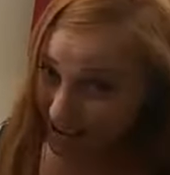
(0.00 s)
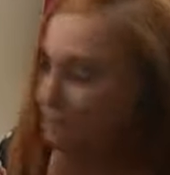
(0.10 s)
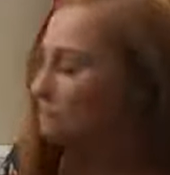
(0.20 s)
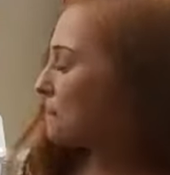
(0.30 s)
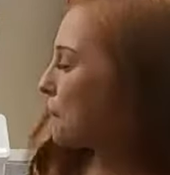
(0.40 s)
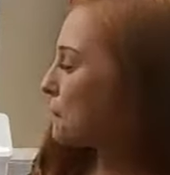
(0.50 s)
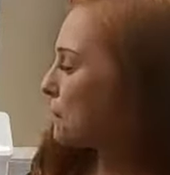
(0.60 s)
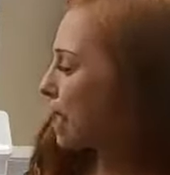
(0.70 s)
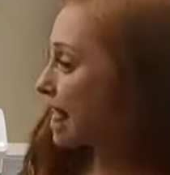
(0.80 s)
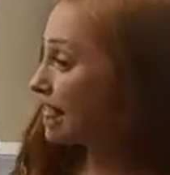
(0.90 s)
4
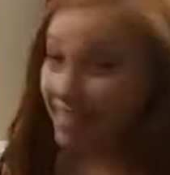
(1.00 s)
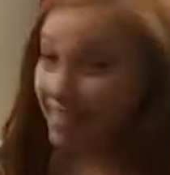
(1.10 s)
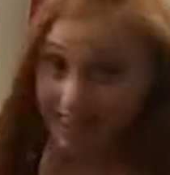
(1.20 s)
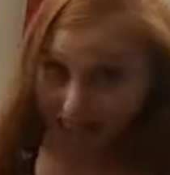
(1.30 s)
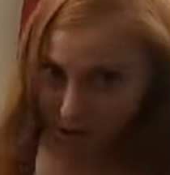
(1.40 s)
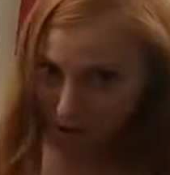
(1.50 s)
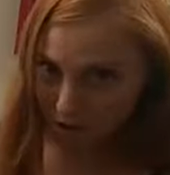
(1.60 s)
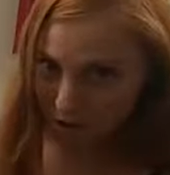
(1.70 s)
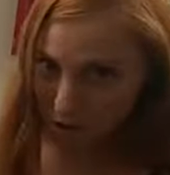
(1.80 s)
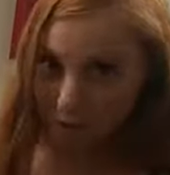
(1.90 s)
is
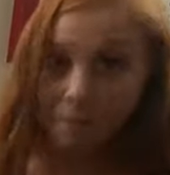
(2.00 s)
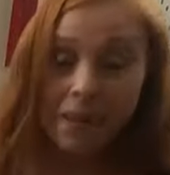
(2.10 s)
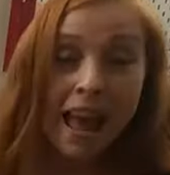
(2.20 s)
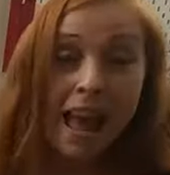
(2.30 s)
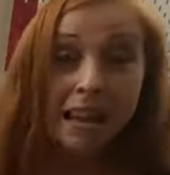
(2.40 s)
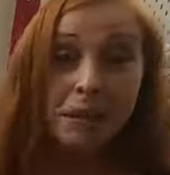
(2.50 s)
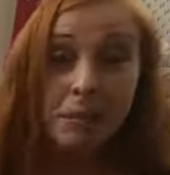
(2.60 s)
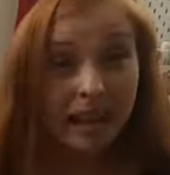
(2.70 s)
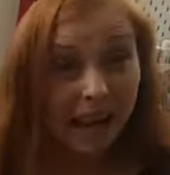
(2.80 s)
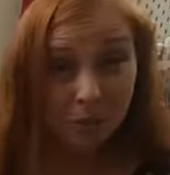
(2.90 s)
being able to
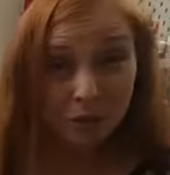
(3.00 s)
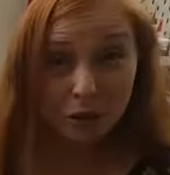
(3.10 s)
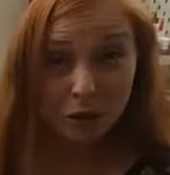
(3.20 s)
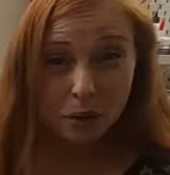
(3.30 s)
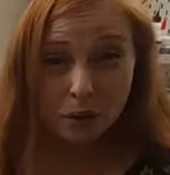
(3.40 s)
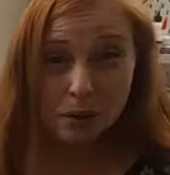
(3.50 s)
do faux